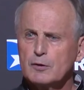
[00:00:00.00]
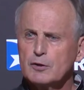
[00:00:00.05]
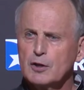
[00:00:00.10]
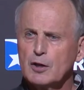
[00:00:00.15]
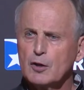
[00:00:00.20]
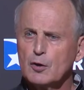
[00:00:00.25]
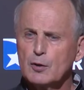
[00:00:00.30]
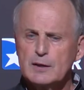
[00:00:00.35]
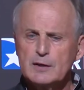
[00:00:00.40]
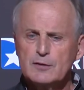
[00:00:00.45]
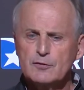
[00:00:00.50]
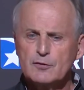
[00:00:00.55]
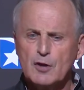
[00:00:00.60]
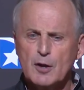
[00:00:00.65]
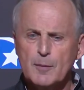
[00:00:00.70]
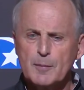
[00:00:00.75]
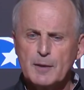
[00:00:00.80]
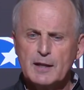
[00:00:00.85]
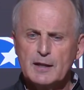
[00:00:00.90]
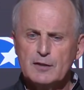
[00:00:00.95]
You know, he's
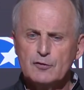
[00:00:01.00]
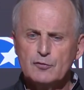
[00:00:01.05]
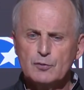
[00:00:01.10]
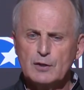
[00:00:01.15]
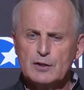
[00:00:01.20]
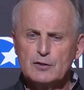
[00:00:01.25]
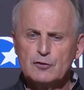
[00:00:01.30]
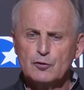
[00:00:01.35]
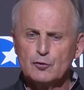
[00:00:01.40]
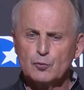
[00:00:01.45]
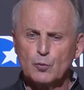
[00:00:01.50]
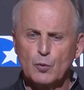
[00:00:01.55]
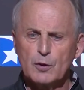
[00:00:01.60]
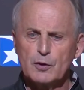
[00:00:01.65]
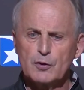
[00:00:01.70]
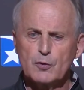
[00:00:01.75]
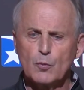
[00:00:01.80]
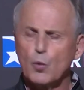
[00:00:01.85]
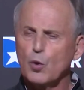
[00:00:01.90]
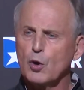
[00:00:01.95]
come in, he's, he just
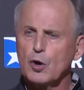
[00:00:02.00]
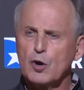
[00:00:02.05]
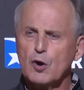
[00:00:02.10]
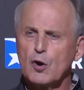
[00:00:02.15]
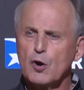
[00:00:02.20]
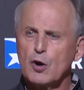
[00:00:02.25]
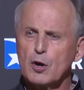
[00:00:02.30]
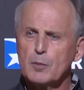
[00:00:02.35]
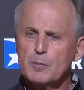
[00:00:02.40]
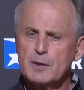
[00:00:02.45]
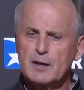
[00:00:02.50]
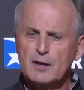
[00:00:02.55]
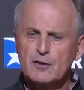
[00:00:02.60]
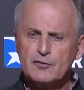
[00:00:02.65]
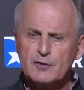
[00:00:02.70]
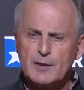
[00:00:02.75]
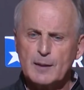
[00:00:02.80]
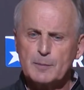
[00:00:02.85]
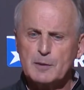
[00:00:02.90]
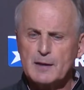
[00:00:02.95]
wanted to work hard, be
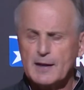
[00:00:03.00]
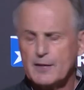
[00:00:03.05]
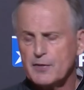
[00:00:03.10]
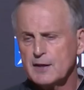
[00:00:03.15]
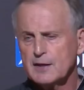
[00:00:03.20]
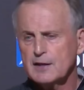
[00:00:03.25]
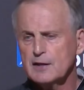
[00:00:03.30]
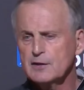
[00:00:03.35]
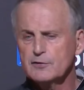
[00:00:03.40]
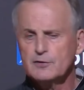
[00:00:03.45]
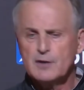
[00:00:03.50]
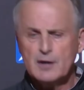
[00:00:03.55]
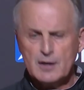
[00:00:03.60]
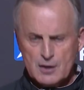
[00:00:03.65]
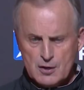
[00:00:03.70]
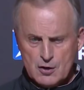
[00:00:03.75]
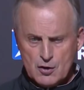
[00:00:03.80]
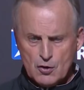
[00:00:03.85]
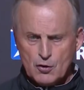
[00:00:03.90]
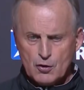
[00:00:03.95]
accepted. I think he's
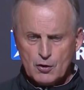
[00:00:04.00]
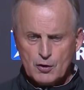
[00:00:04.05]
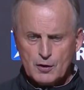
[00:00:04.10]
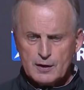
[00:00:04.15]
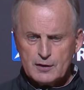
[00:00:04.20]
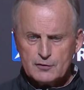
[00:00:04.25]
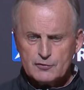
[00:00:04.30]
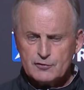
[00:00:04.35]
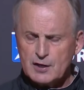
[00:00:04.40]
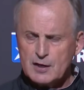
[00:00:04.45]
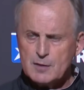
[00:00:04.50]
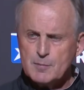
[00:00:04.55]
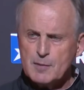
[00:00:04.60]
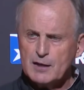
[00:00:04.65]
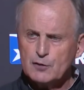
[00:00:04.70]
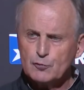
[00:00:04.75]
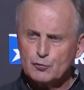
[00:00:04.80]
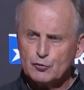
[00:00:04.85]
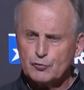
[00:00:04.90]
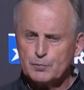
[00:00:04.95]
earned his
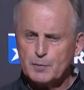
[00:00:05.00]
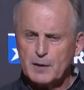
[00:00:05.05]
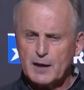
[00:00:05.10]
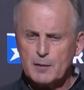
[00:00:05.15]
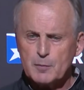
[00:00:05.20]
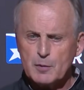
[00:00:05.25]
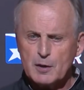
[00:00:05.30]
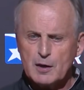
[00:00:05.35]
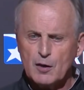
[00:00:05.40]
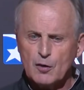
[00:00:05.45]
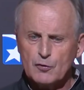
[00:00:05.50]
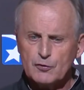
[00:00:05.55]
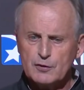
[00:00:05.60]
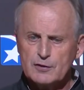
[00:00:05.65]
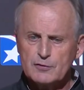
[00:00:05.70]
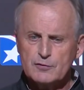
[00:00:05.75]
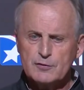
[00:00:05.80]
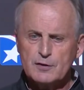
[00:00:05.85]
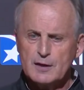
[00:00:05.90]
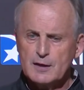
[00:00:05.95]
teammates' respect because
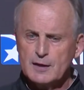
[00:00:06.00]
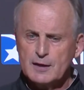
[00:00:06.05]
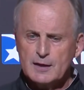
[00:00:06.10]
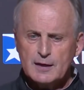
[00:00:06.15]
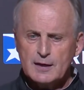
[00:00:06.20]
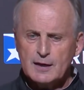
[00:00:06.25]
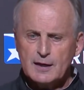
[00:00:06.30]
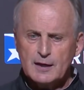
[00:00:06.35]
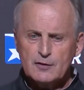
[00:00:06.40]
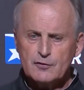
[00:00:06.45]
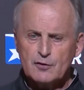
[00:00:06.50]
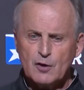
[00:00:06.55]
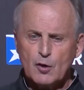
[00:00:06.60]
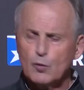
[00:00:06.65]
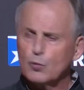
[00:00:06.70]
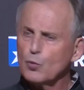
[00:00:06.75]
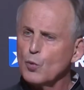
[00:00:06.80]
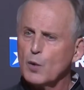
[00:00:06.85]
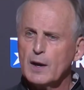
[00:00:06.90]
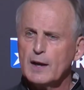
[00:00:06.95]
he's in his
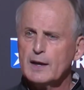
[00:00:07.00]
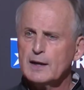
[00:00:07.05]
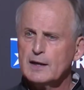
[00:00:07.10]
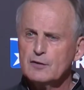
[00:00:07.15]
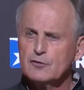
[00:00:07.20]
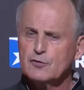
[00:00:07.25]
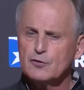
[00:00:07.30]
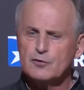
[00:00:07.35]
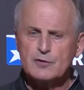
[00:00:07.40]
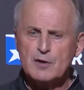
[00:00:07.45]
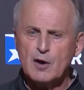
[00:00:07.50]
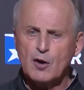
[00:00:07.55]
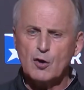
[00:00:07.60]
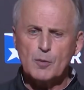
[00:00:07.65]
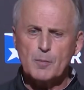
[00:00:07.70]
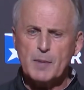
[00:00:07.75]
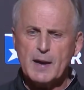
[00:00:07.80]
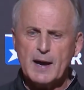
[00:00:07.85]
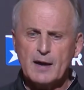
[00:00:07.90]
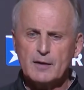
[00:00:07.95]
own way. He's just gone
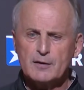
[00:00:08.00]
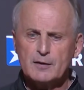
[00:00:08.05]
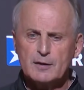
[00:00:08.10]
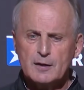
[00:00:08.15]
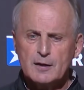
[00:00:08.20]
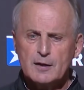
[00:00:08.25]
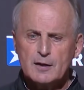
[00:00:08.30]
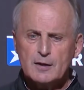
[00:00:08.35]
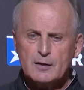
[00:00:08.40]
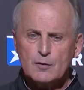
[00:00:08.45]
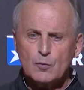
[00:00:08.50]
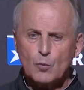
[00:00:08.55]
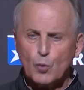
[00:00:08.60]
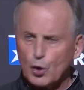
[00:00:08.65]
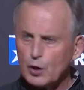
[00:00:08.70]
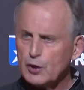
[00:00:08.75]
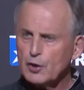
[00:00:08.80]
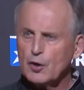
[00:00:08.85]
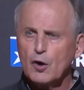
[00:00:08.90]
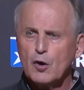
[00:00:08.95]
about
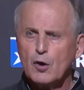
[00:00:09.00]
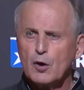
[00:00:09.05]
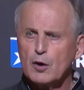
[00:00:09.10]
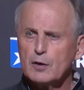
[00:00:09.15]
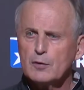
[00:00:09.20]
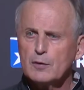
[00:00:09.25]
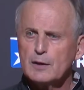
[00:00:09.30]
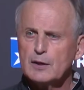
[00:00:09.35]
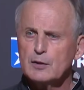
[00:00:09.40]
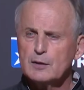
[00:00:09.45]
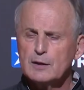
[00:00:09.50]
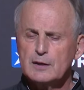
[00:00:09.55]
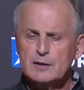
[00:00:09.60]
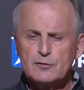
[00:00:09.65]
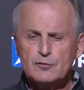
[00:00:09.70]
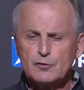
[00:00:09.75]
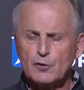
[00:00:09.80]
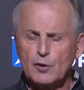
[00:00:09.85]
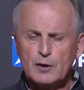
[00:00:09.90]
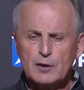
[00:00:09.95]
working hard. He, he
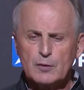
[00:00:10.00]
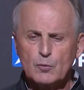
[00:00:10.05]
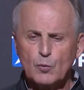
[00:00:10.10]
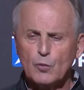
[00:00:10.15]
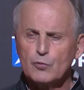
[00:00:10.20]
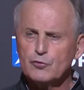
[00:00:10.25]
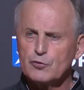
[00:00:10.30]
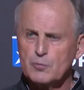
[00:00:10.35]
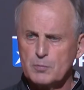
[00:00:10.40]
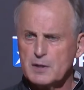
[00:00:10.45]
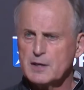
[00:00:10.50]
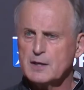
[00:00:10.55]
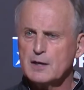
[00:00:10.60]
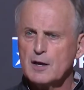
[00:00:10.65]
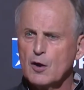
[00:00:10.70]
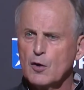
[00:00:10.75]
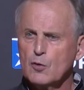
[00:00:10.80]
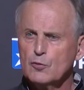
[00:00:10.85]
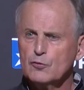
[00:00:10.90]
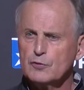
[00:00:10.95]
certainly wants to be
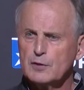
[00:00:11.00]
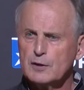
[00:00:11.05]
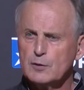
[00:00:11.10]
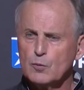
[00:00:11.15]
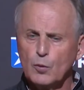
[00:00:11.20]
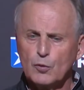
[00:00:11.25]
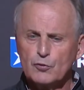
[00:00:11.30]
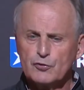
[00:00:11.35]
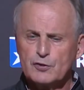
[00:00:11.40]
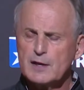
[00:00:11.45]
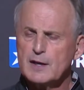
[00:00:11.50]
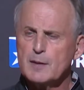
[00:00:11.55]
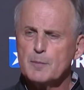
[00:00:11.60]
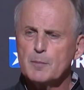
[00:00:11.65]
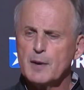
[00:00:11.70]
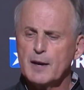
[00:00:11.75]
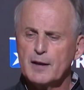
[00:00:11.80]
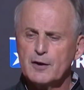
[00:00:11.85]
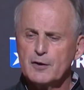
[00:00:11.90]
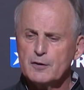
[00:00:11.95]
coached, he wants to get
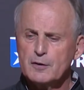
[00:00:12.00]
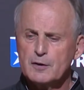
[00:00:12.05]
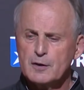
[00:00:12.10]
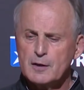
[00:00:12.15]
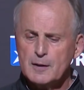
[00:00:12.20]
better.